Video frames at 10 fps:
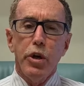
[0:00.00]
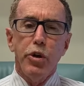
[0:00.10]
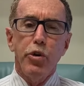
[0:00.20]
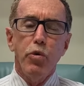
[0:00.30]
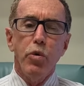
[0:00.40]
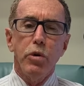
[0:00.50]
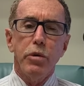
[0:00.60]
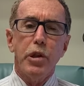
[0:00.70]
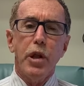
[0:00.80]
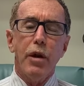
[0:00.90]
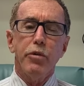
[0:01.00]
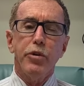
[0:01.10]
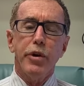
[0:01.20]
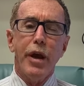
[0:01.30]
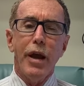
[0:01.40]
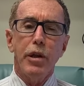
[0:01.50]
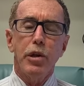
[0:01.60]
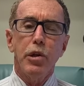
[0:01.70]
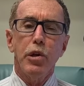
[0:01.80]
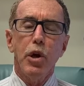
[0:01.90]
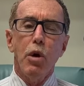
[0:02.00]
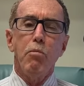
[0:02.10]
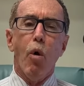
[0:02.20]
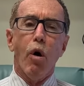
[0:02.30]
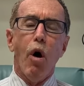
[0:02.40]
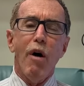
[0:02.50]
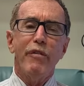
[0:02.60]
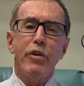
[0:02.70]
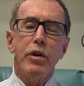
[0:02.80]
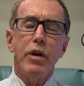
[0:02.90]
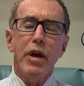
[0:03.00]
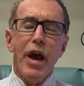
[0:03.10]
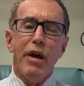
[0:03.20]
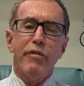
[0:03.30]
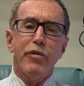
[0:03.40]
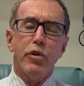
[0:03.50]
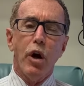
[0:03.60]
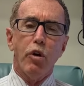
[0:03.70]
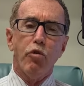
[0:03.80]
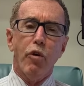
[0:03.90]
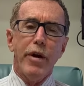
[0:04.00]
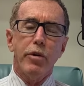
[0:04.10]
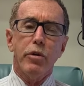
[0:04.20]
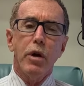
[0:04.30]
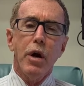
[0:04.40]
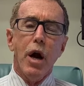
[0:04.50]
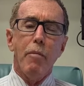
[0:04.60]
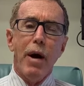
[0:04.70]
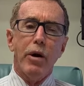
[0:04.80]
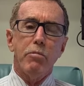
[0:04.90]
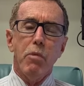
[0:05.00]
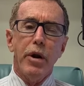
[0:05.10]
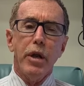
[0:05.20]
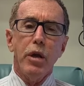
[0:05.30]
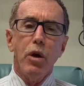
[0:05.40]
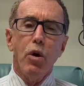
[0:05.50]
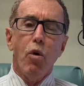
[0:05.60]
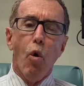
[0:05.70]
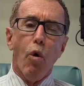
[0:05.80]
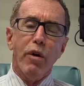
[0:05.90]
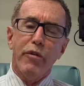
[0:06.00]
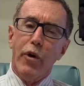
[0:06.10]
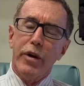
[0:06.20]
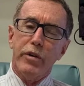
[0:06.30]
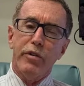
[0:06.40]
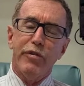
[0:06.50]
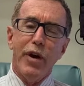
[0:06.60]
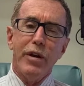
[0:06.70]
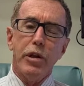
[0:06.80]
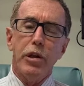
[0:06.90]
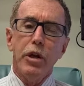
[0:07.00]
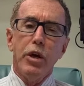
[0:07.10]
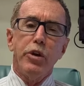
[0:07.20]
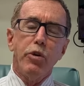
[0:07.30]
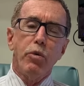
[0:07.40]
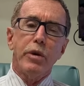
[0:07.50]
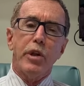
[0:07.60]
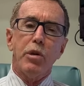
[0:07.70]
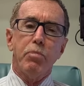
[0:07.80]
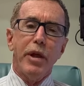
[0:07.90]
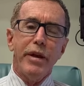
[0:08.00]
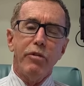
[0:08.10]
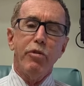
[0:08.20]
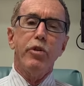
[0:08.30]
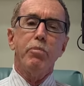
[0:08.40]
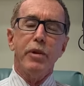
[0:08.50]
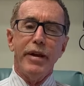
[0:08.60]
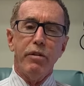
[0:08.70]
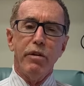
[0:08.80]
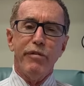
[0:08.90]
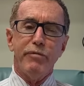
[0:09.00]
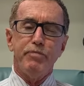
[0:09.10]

you will settle your cases more often and for a greater amount of money. Or if you're on the defense, you will explain to the plaintiff